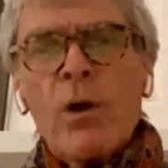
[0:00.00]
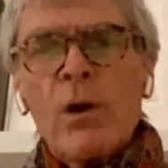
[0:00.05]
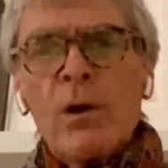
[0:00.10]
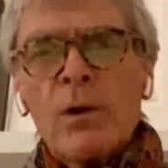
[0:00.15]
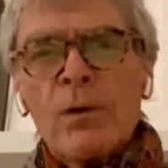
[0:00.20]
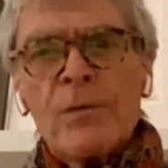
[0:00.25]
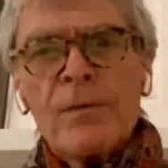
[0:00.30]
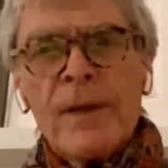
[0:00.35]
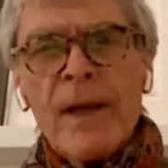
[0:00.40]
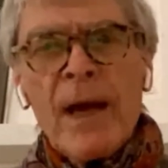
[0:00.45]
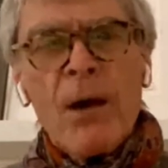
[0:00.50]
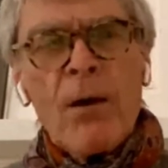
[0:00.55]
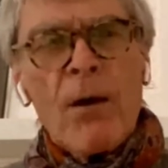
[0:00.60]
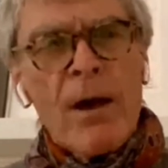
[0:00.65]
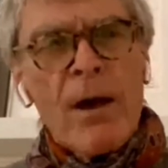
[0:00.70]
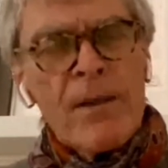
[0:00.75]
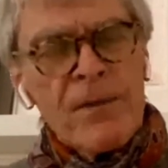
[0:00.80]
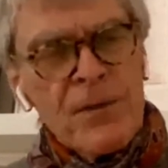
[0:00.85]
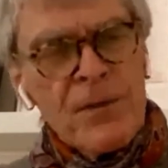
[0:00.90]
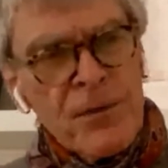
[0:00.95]
world now.
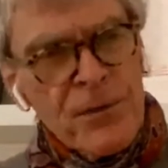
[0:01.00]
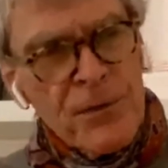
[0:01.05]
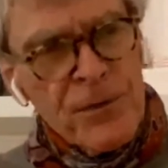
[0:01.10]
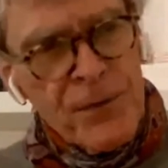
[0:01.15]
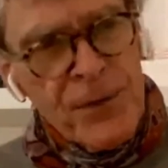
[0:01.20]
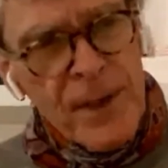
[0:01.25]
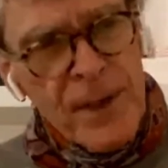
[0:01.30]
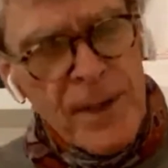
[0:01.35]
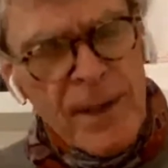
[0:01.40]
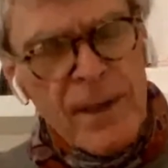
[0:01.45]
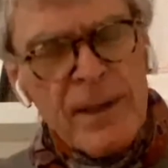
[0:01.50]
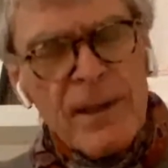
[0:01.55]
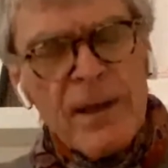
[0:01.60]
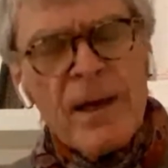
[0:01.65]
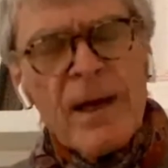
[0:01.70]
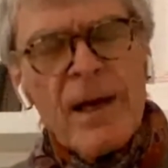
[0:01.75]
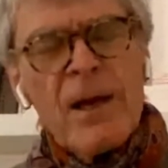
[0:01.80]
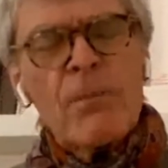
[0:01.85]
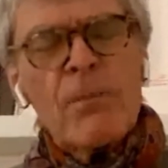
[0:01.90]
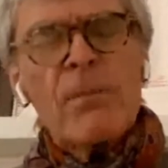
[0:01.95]
I think
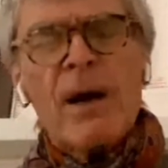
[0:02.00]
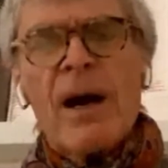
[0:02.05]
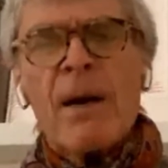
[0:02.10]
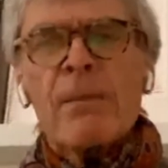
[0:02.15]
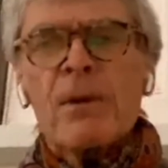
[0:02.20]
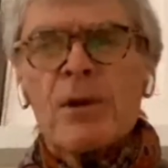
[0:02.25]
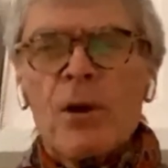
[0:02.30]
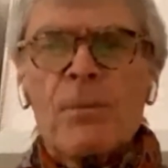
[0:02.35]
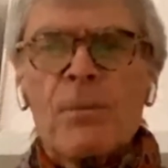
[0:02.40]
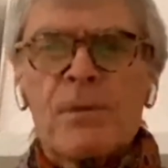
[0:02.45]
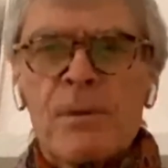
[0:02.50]
I'm an